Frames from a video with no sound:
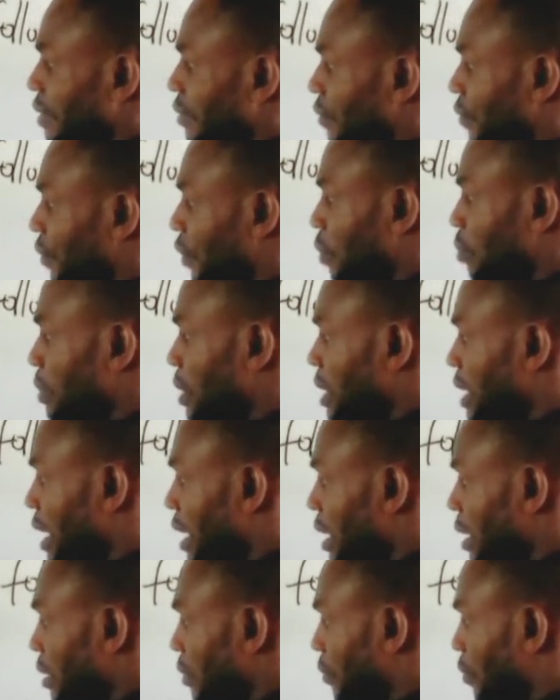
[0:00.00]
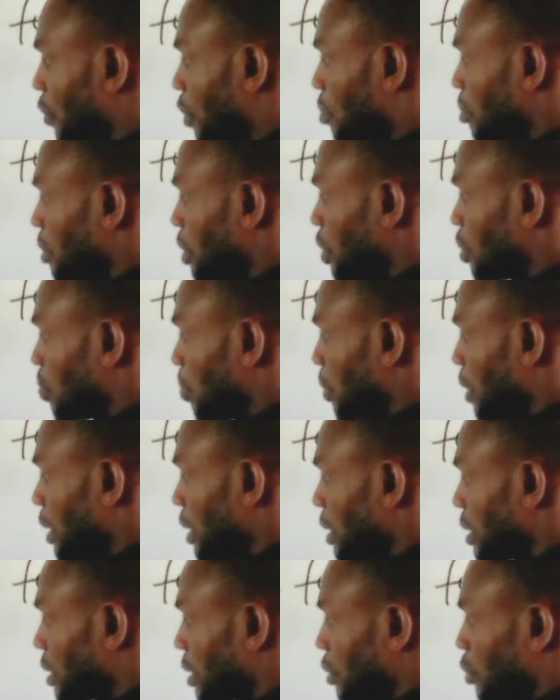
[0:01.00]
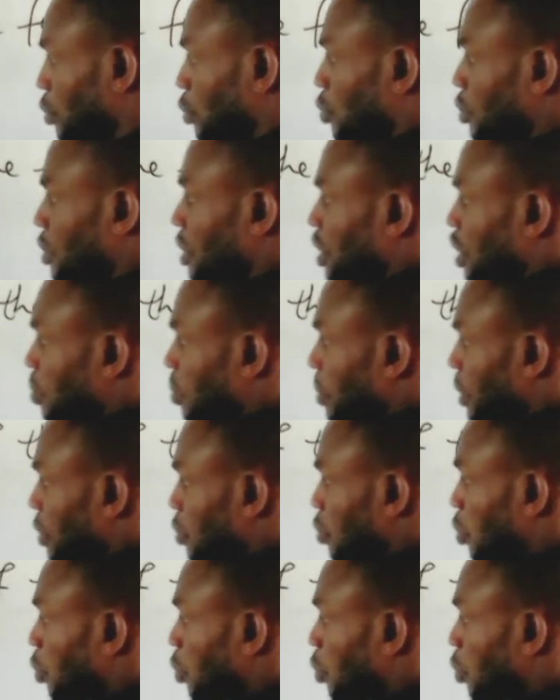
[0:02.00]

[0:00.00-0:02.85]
from here, from this place to this place.